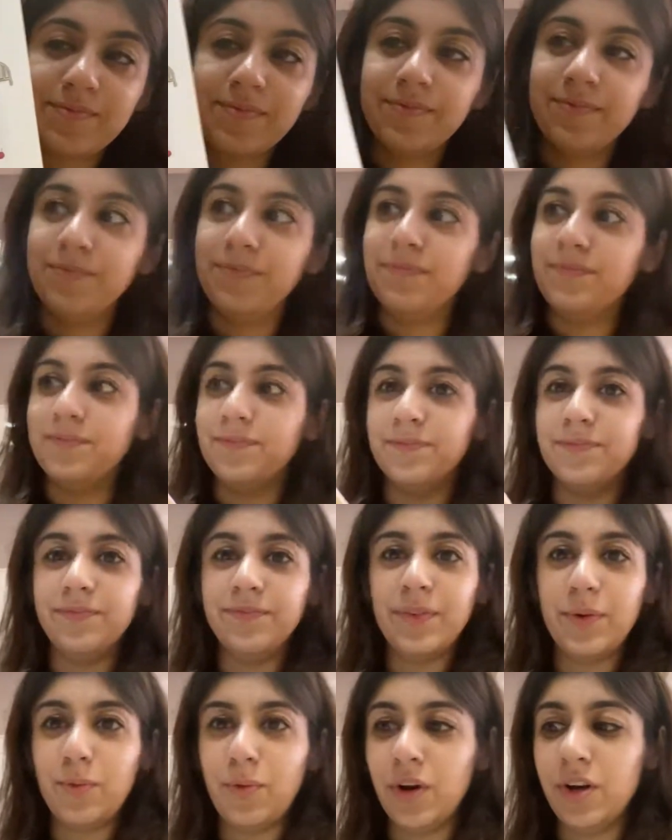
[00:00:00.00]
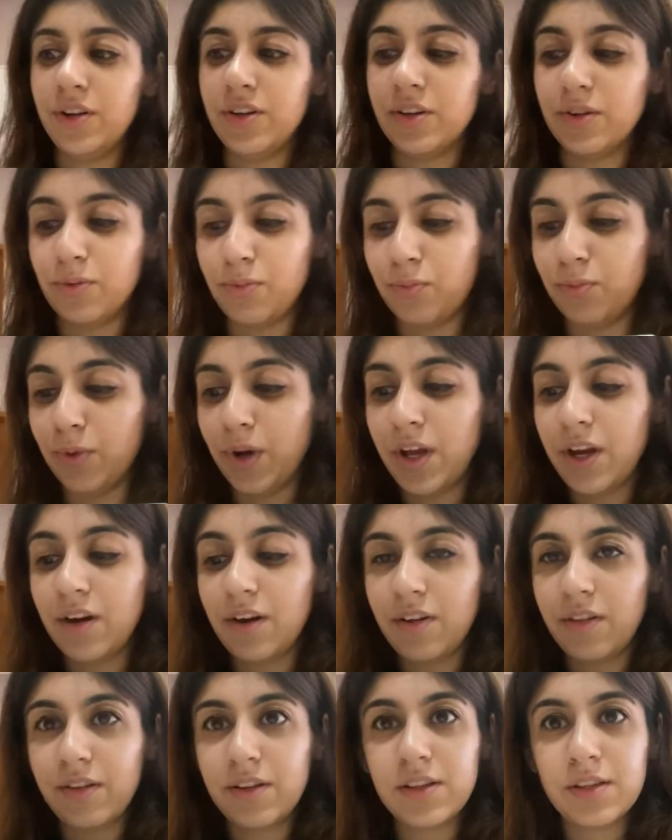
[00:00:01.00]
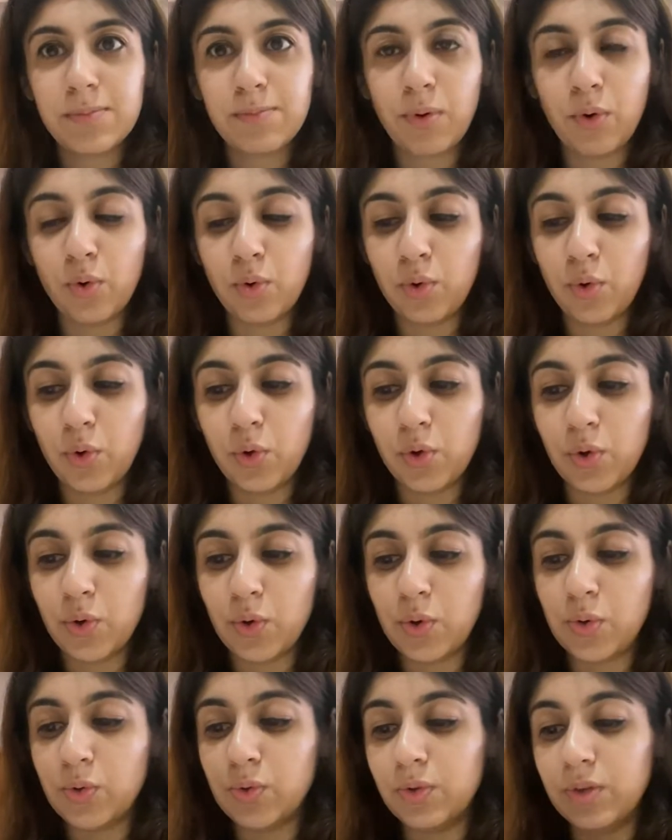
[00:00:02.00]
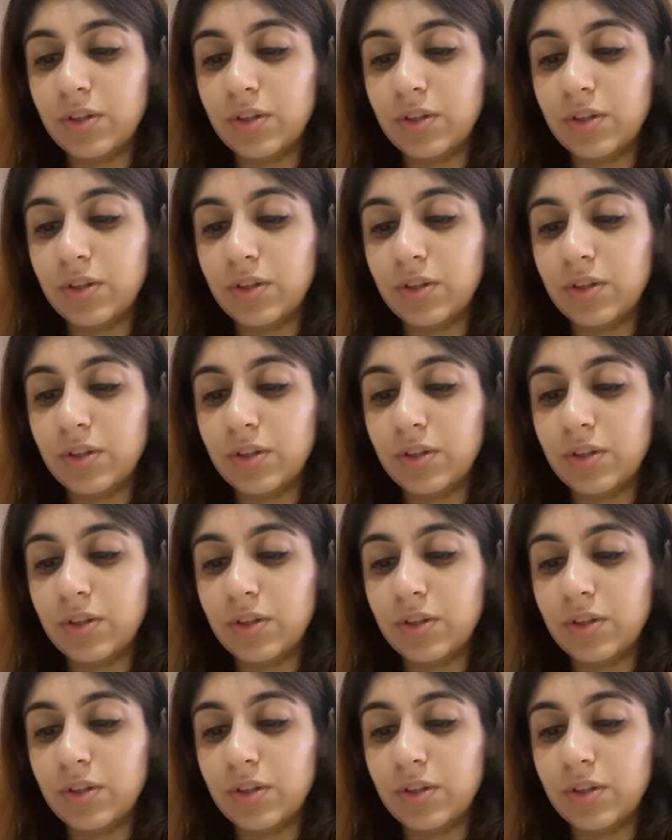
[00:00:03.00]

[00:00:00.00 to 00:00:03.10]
I wonder where this pole goes.